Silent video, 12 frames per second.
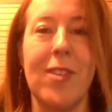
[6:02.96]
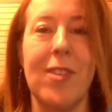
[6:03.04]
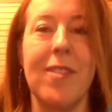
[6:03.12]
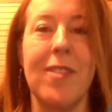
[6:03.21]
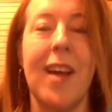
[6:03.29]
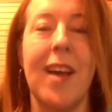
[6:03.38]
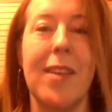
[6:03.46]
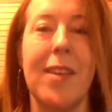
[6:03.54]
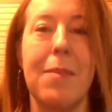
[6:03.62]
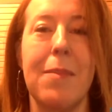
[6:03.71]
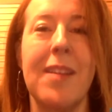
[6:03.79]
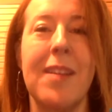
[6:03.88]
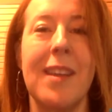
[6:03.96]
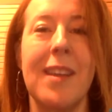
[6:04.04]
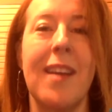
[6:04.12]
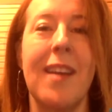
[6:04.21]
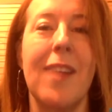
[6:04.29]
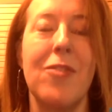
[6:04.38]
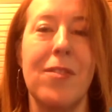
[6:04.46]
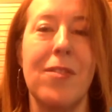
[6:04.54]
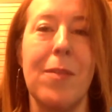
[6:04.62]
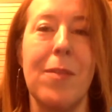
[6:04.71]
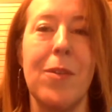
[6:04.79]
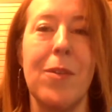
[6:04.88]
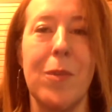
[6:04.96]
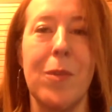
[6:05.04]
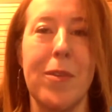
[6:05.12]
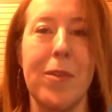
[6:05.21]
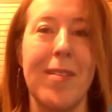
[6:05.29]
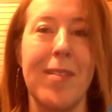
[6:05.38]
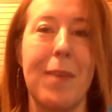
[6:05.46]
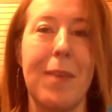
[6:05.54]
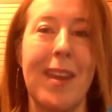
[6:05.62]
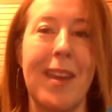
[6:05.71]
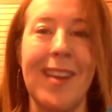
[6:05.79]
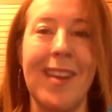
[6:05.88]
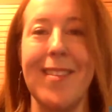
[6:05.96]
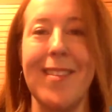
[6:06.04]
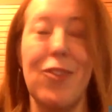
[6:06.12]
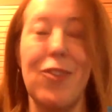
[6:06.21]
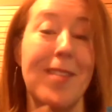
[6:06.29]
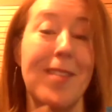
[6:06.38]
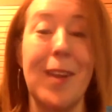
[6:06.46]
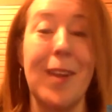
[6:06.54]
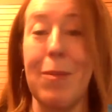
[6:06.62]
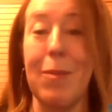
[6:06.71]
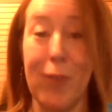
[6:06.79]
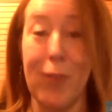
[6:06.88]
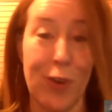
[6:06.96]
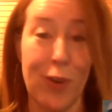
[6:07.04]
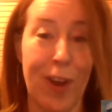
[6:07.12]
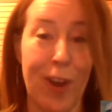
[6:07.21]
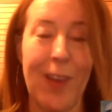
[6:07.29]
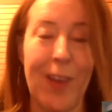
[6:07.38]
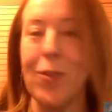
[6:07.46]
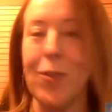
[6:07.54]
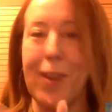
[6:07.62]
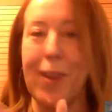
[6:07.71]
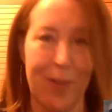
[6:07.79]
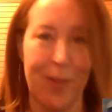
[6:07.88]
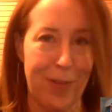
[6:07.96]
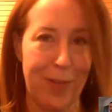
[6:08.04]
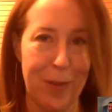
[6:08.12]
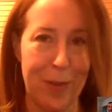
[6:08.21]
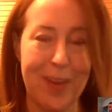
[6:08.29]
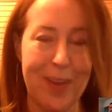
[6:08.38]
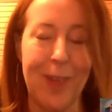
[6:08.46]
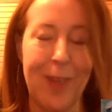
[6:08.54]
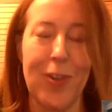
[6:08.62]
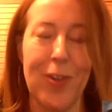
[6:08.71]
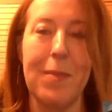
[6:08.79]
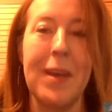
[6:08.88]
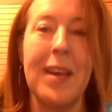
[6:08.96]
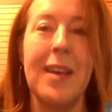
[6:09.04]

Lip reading: there's a lot that can be gleaned, not just from those who are participating and suggesting names for a crayon or flavors for a potato chip,